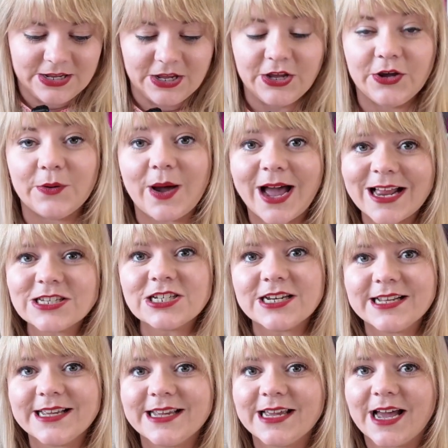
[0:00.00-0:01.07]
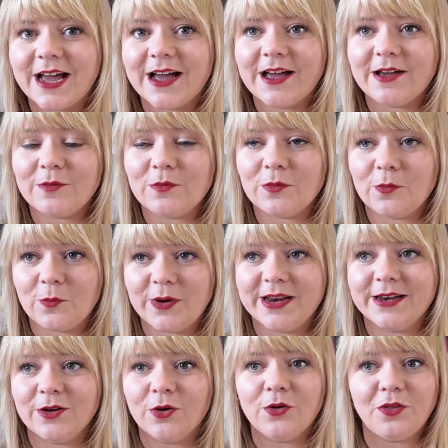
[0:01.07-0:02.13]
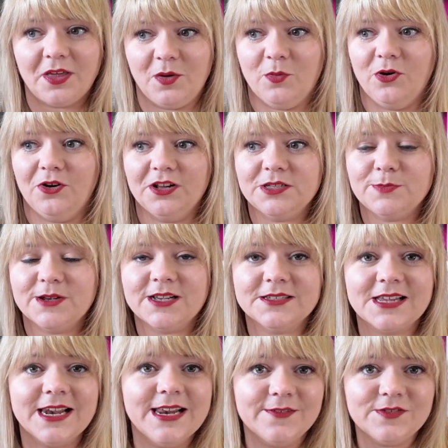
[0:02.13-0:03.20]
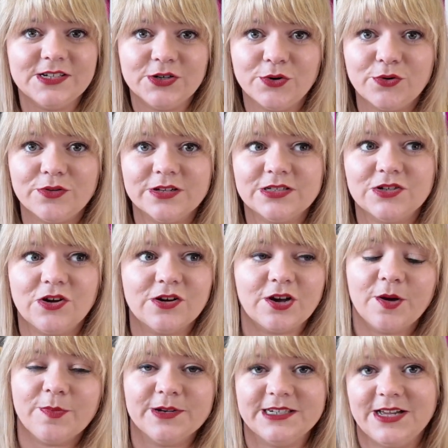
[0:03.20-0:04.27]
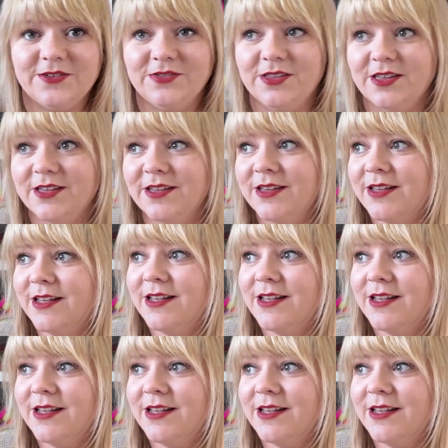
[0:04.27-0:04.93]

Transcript: who actually win all the awards because they lifted all the stock up and down the